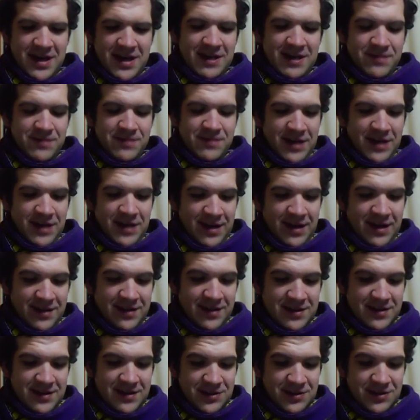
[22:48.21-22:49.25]
up in the air that
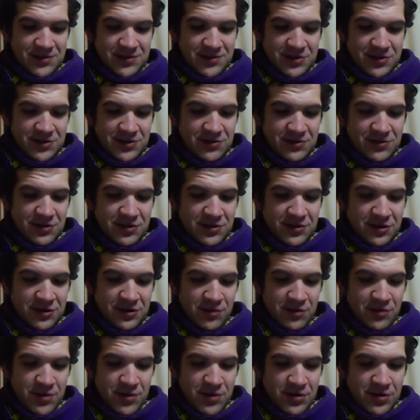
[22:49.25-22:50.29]
the children soon took no
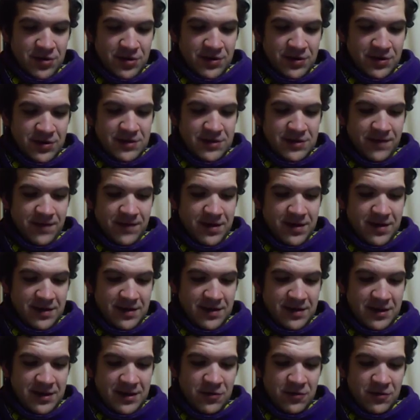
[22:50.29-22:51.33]
more notice of it
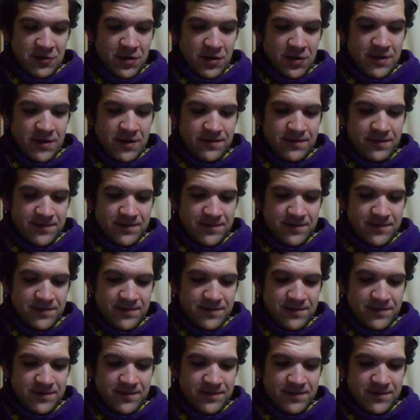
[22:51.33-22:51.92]
than you would of